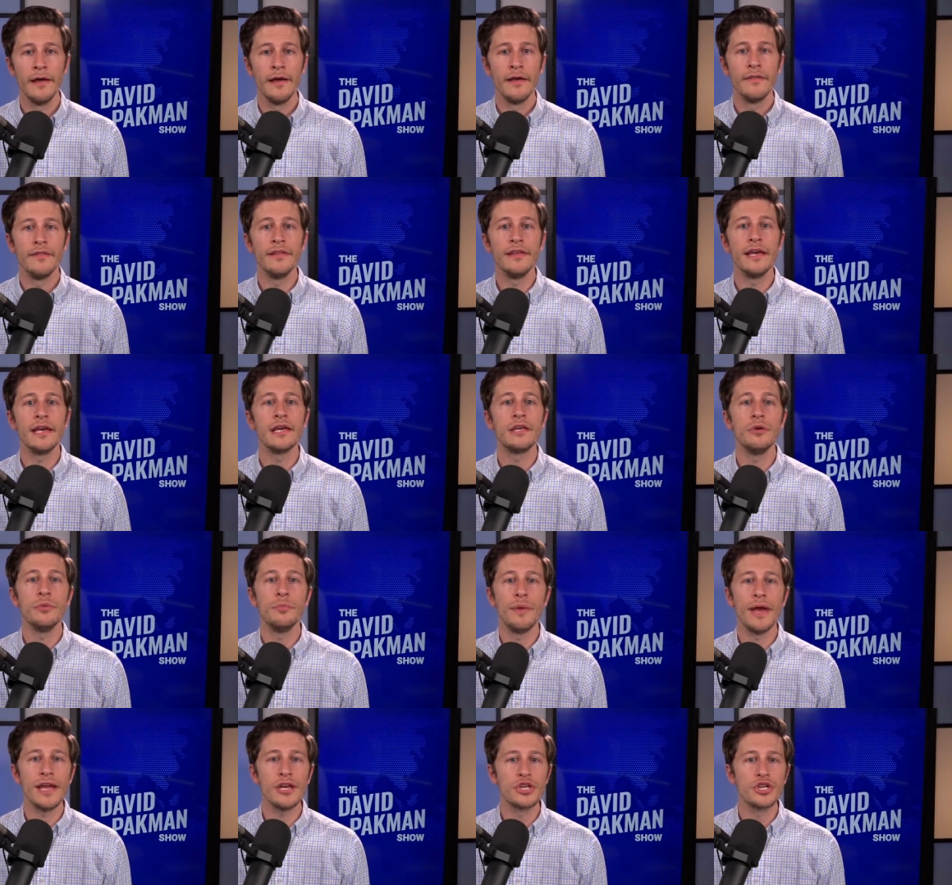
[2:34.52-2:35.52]
The
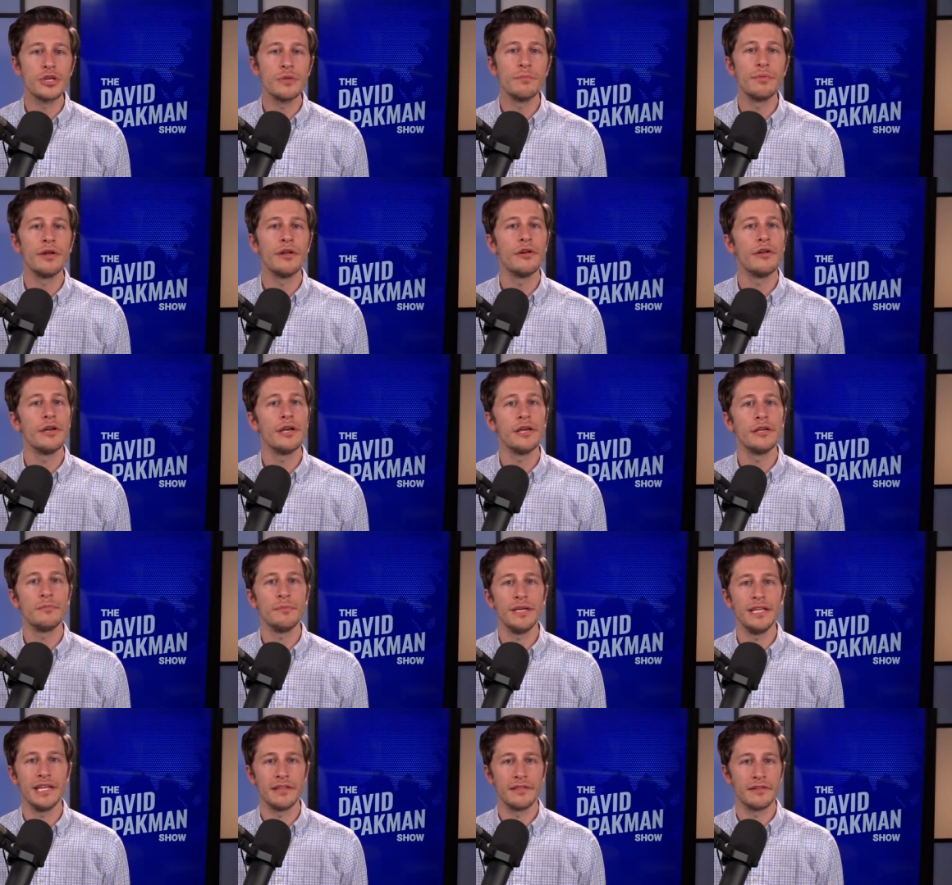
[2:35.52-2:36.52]
incubation period,
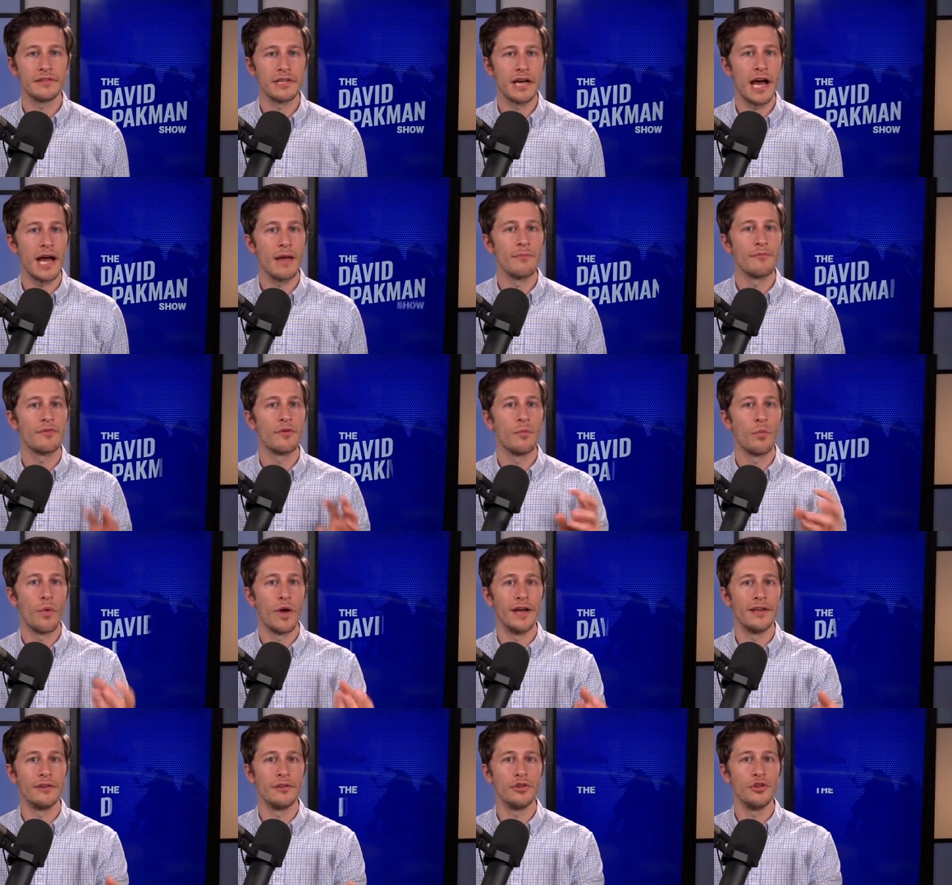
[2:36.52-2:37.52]
meaning the time from
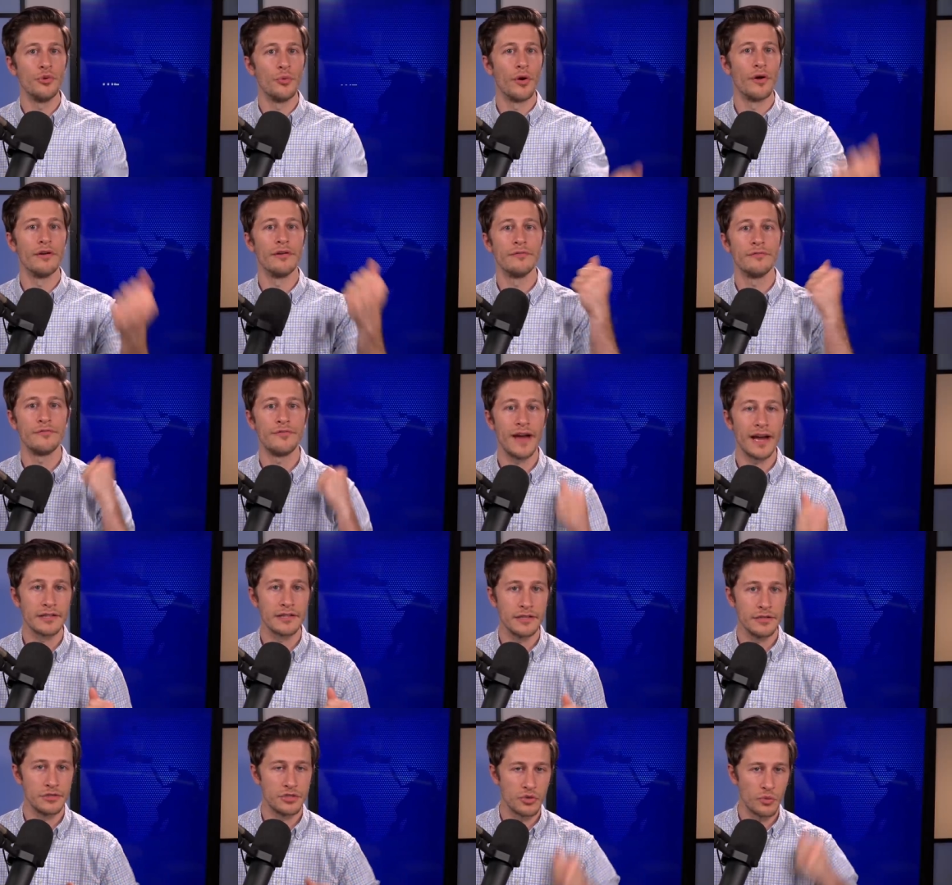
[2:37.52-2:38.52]
when you are
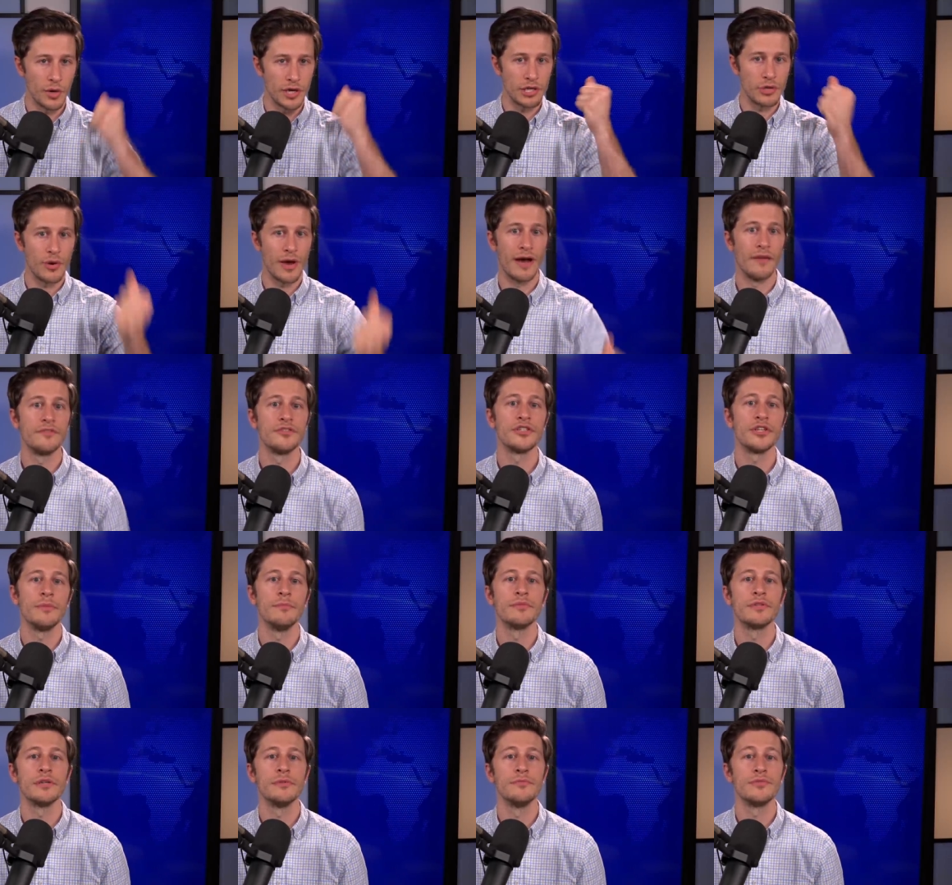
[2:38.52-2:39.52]
infected to when you have
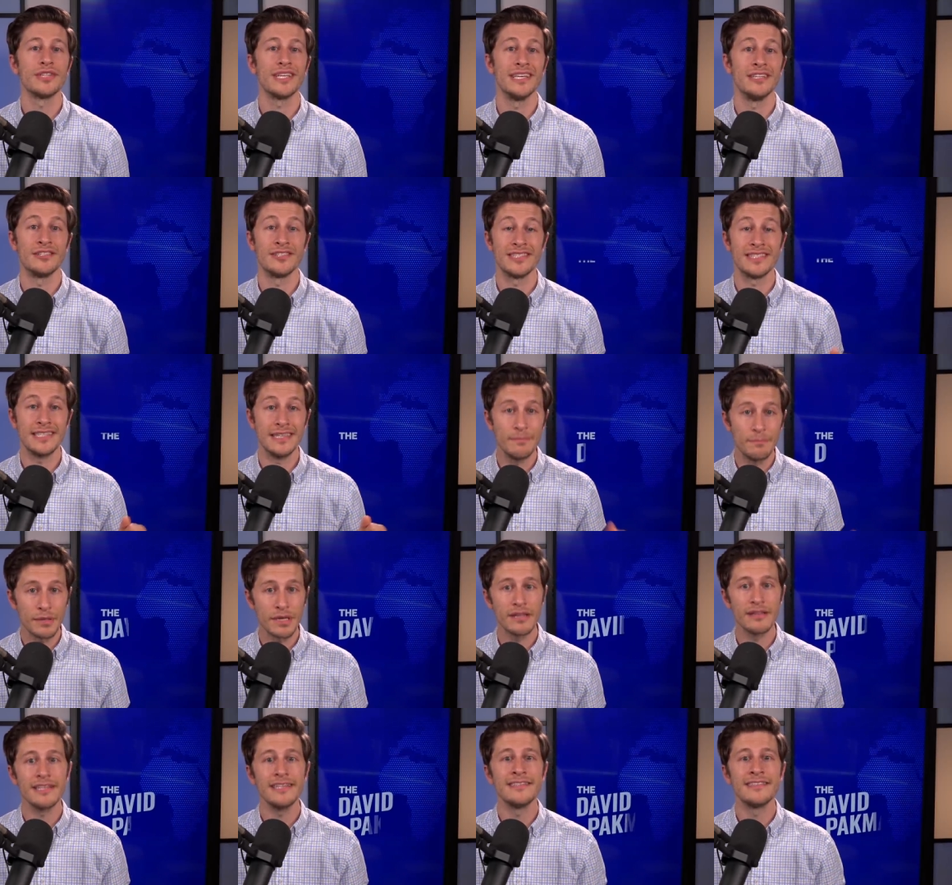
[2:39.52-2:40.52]
symptoms, is
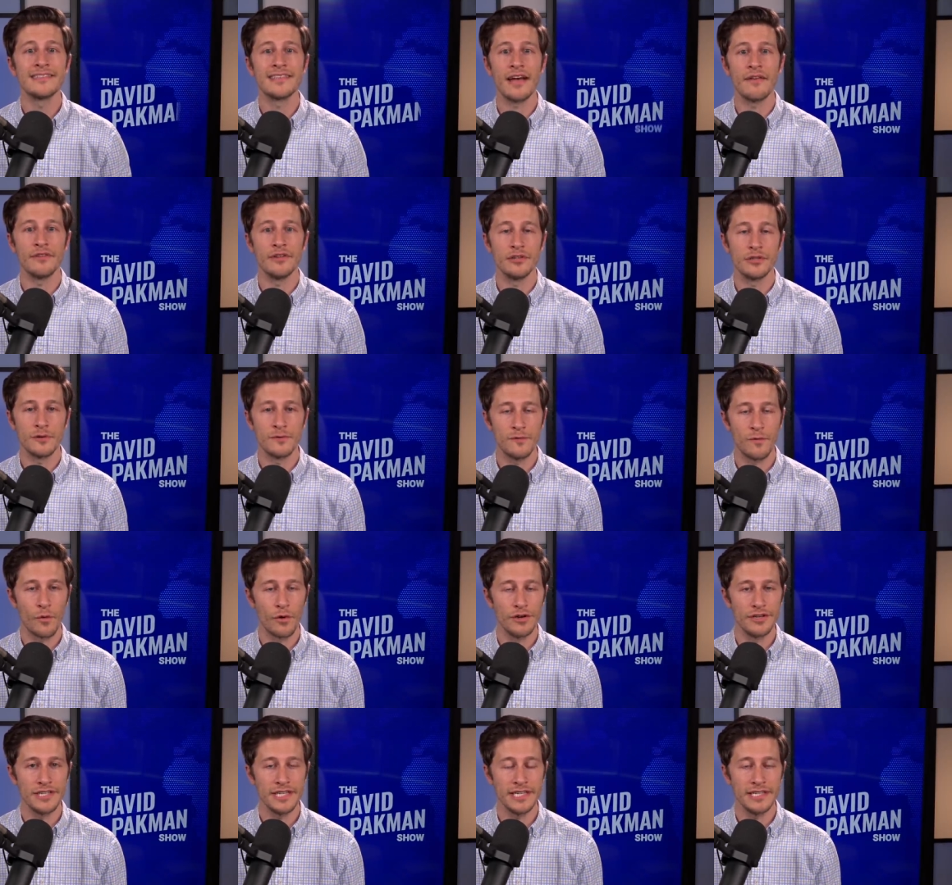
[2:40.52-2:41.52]
typically 7 to
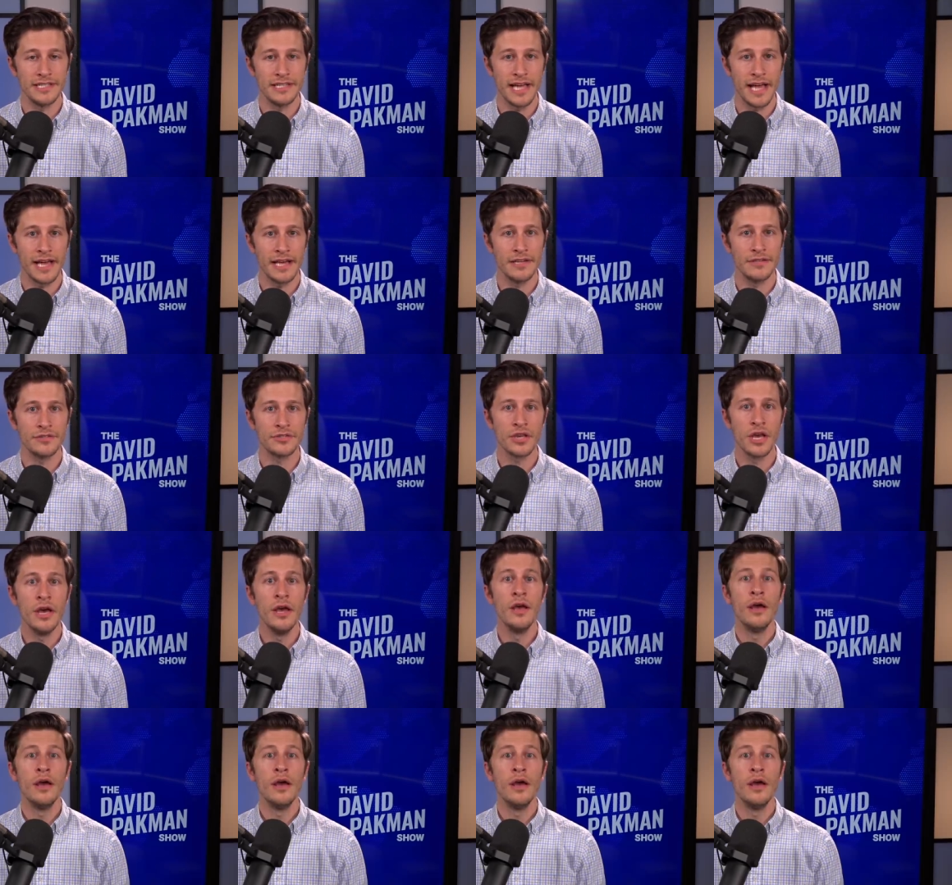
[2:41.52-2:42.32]
14 days.